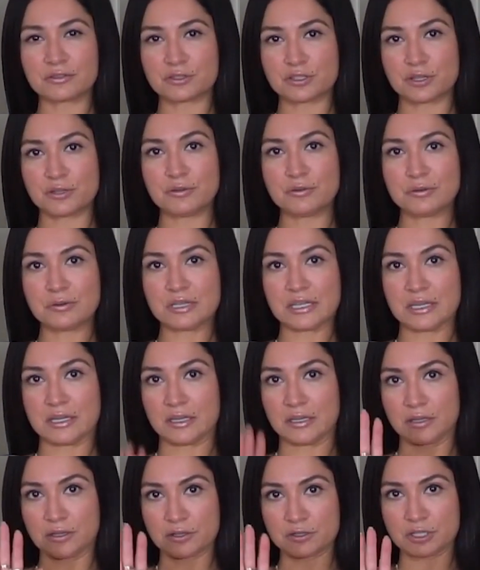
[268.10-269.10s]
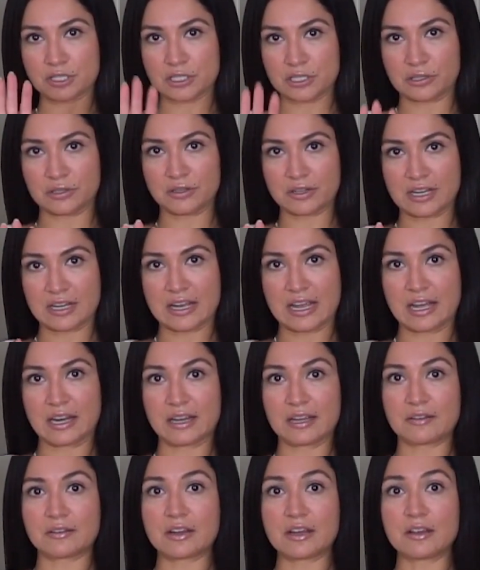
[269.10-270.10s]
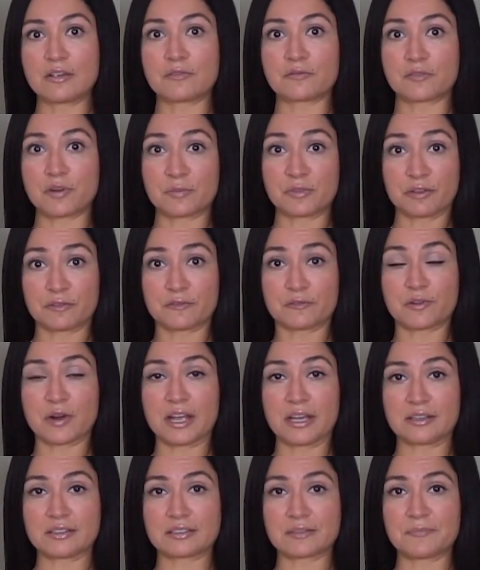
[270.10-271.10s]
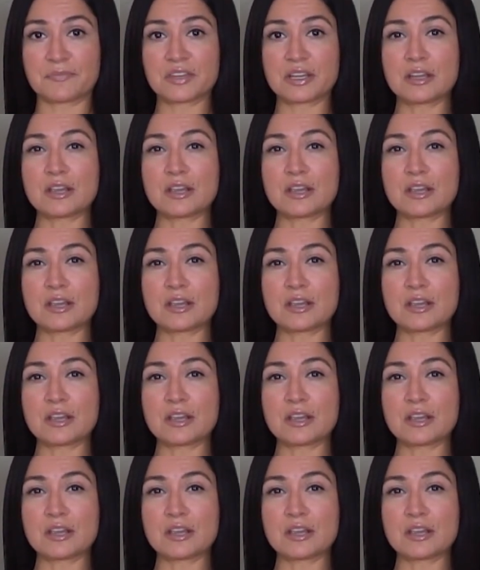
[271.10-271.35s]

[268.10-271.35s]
a 2D. You're just looking at it from the front.